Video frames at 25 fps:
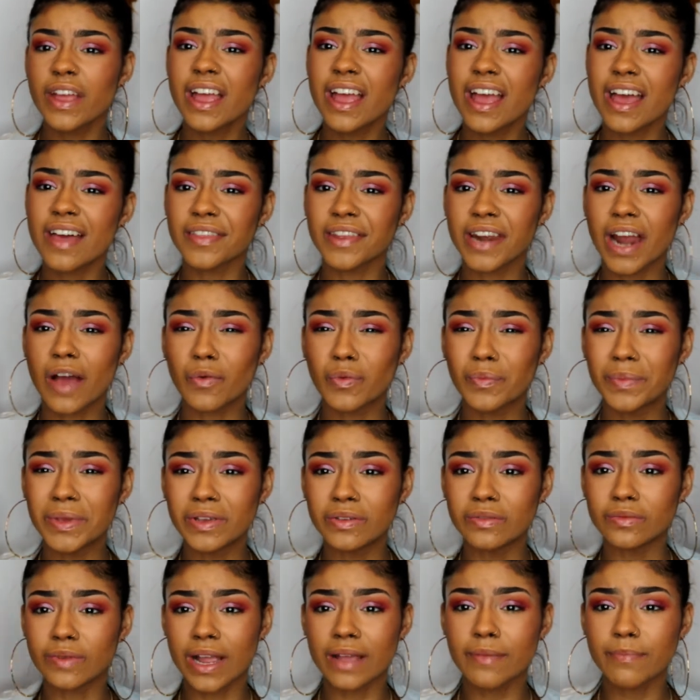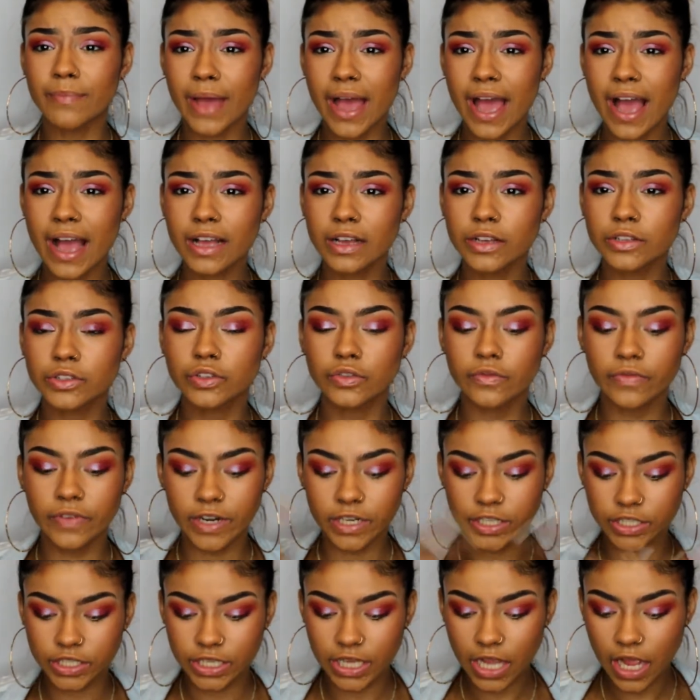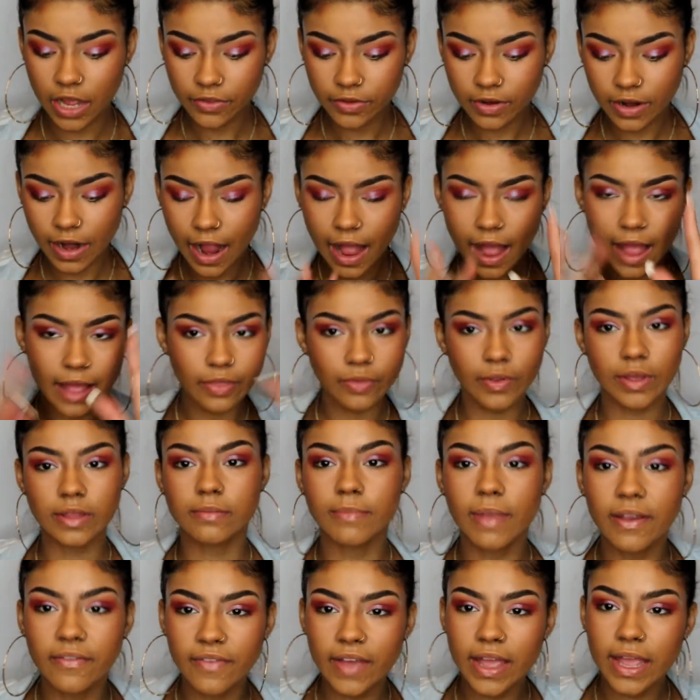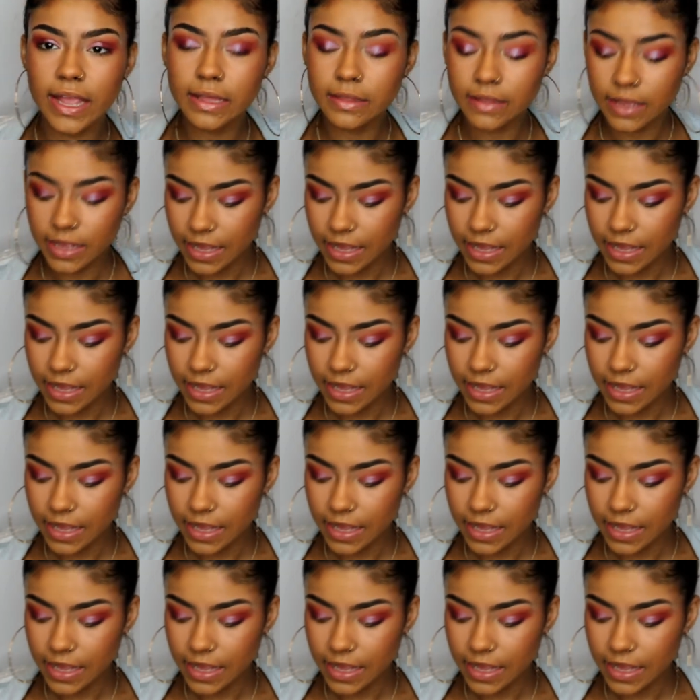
and then I will be right back to finish the under eye and the rest of my face